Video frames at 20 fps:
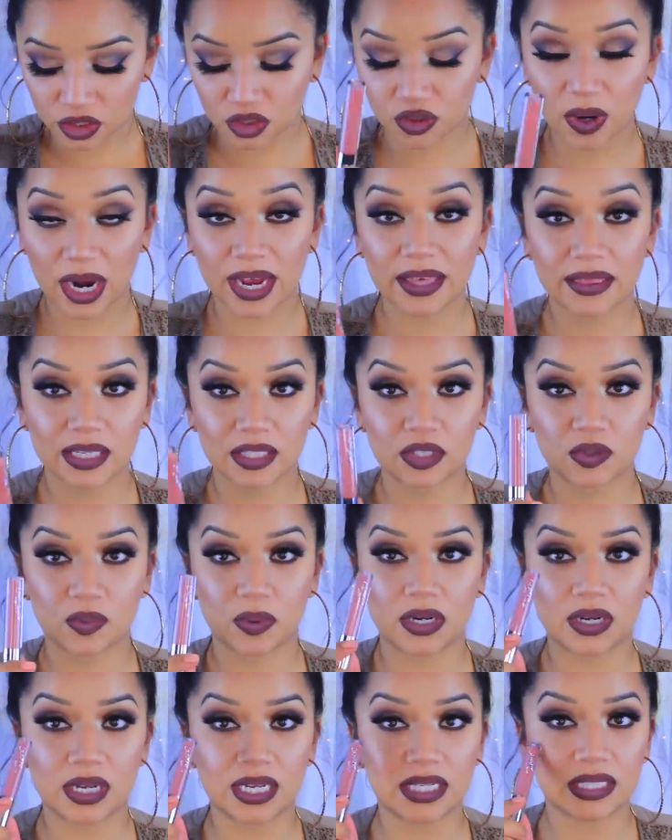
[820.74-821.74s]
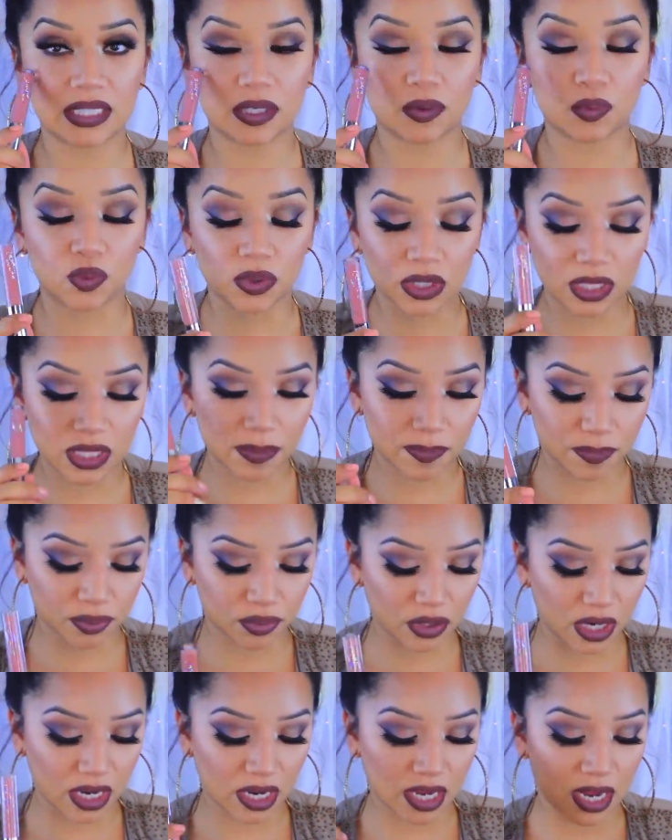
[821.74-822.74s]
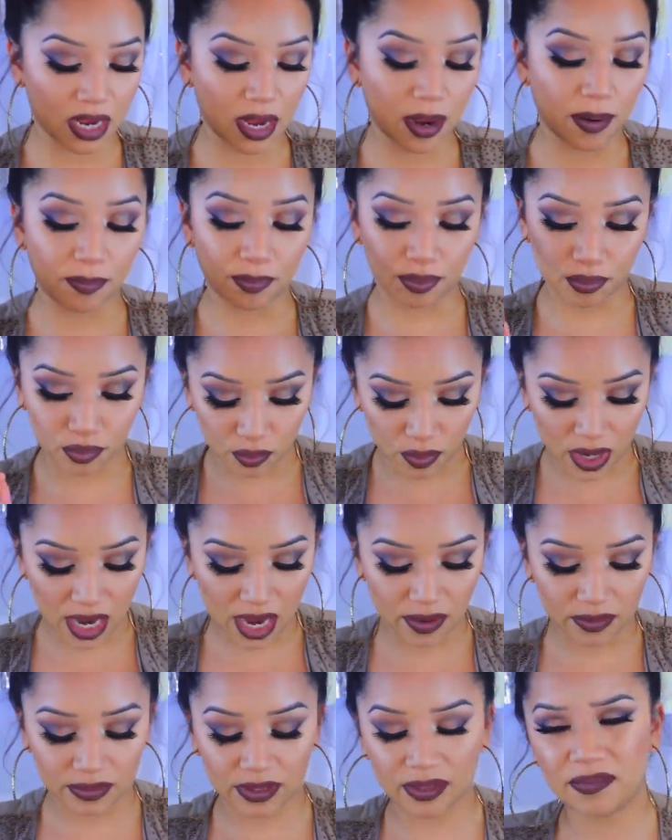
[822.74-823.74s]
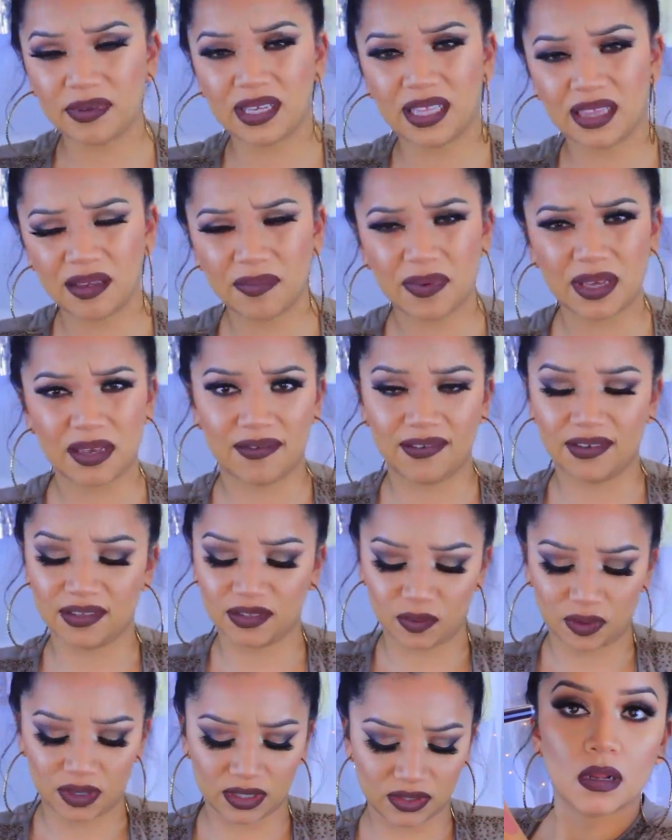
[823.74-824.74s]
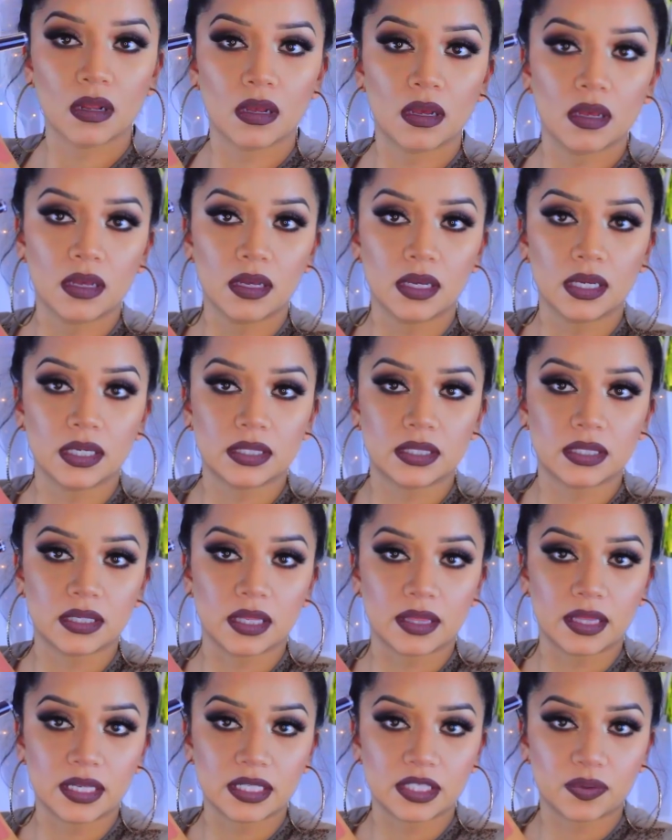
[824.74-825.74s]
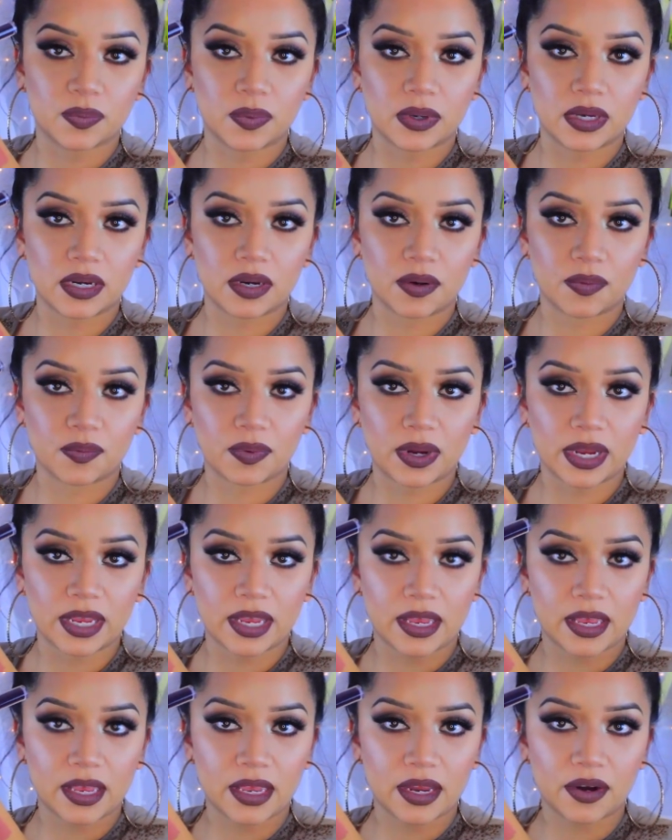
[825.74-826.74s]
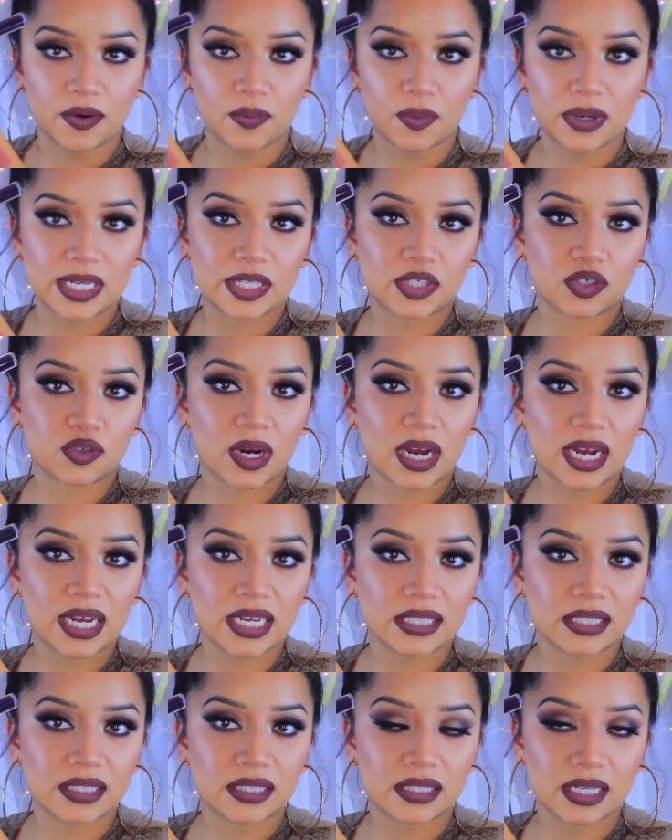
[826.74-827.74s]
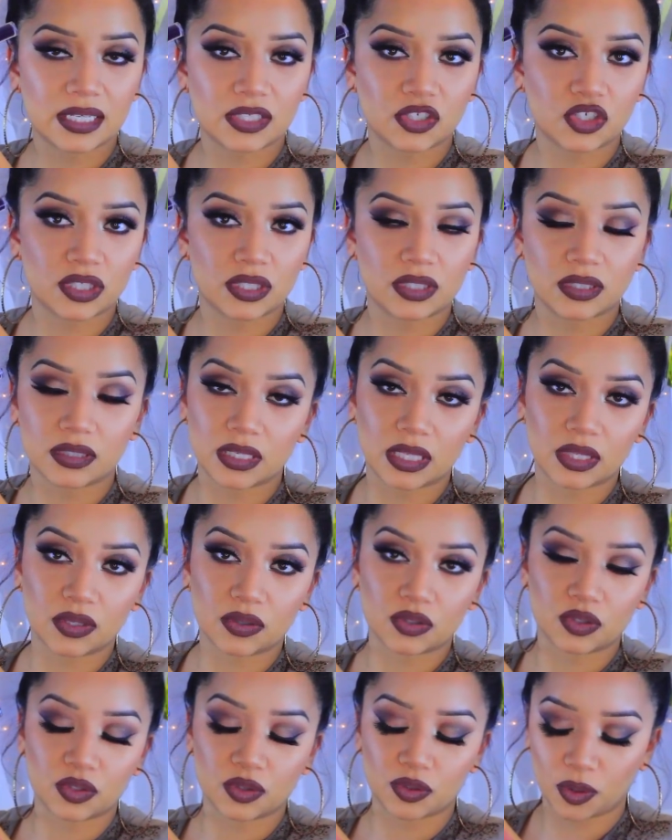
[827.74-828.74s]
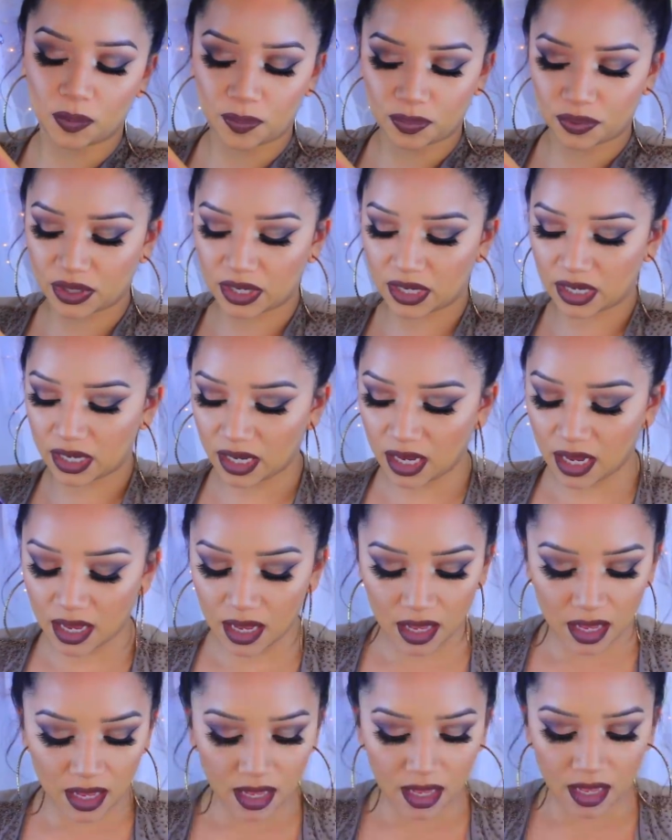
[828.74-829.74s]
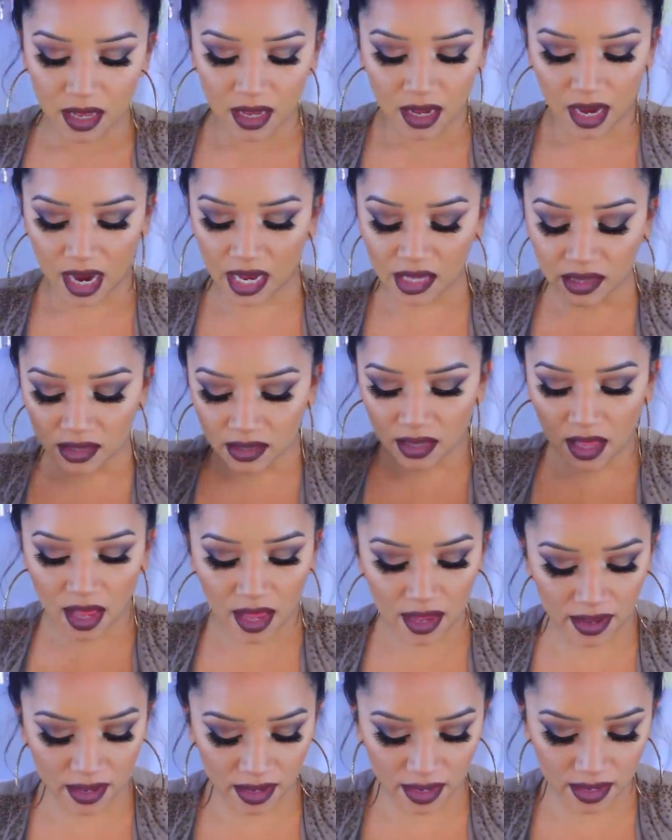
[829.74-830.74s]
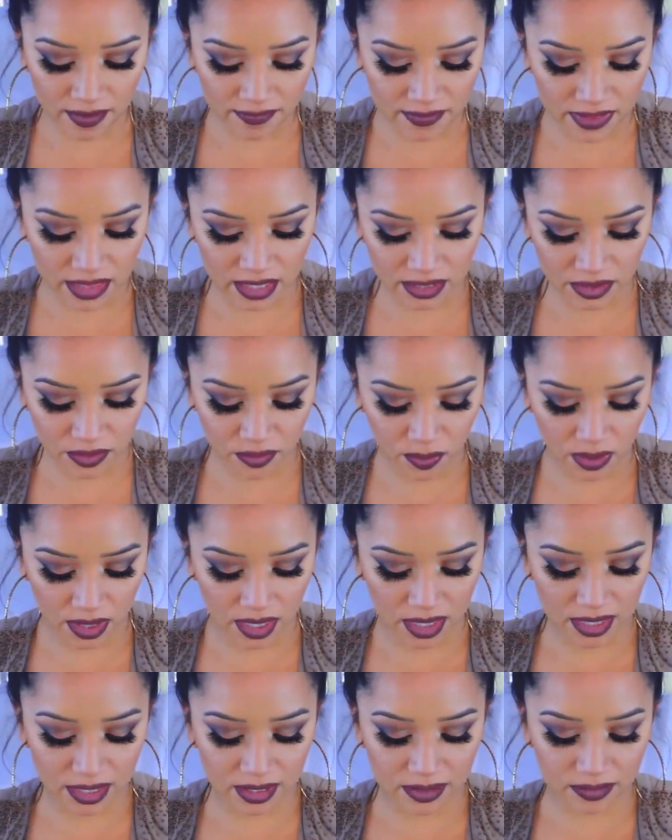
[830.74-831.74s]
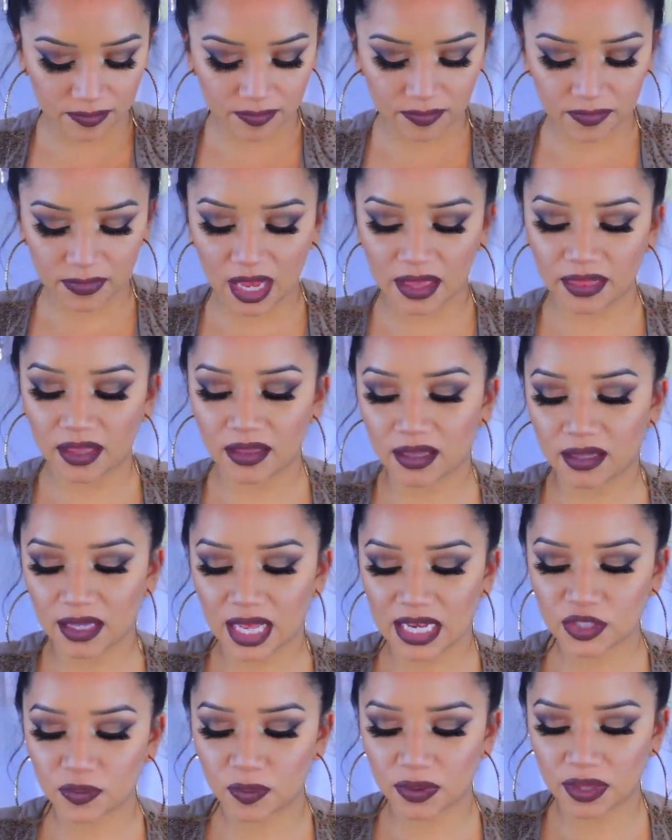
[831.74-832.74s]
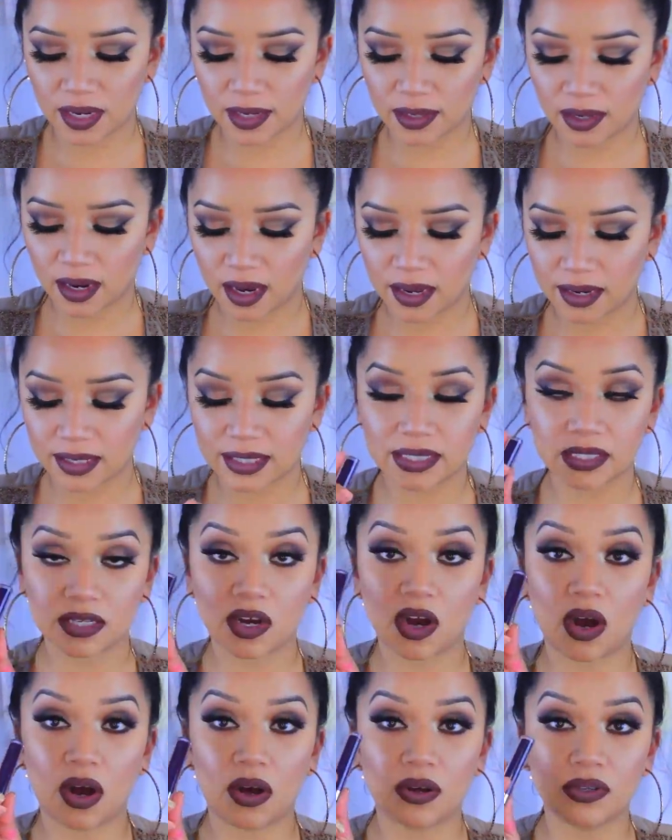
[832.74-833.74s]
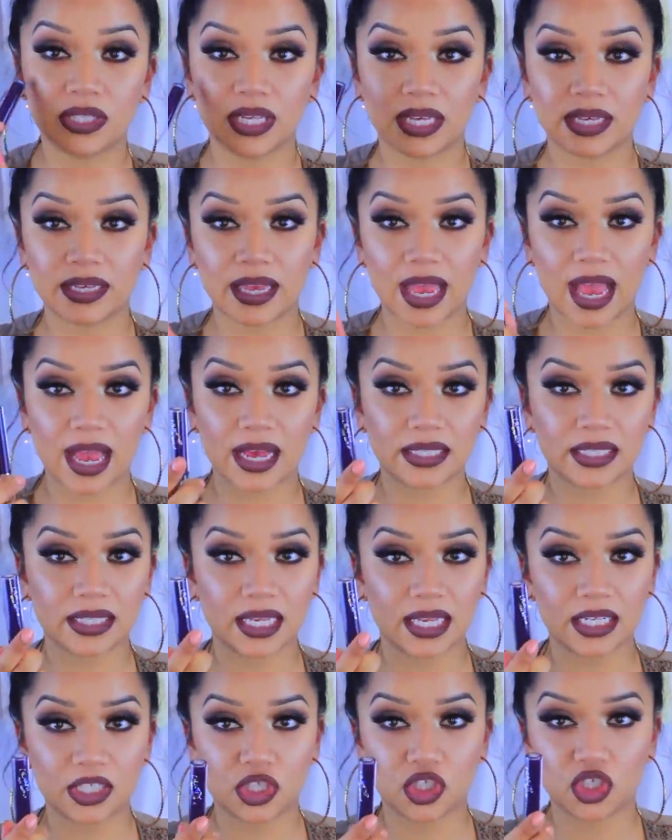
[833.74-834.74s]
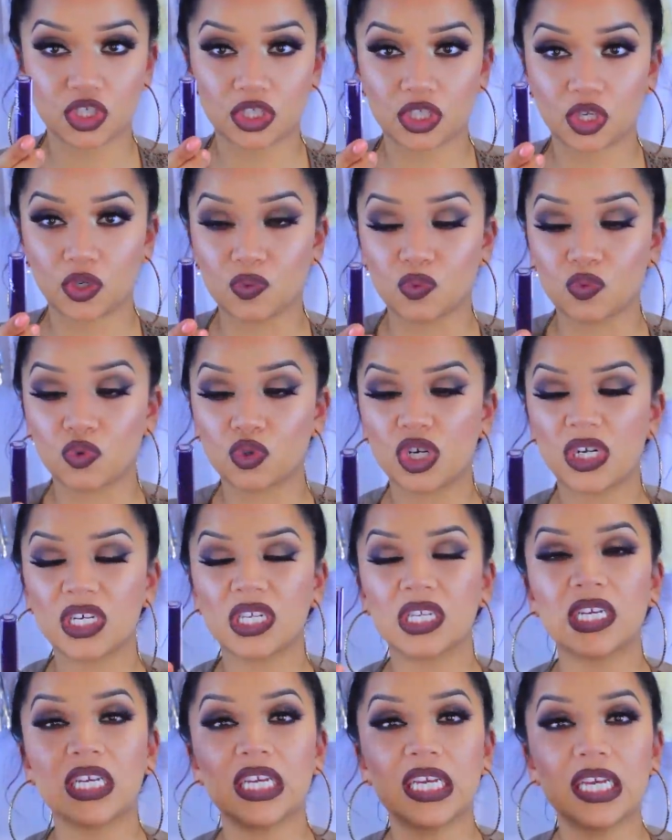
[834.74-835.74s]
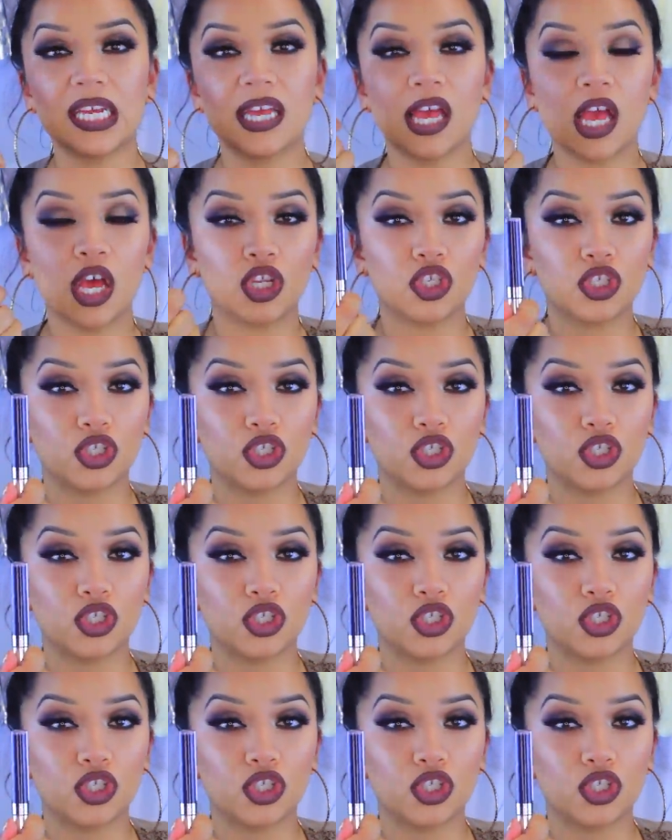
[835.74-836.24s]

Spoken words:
Try this one. It's a really pretty brown. Let me give you a swatch. It's this one right here. When it dries, it looks so pretty. I love this one. And then the last one that I got is called Guess, and it's just a really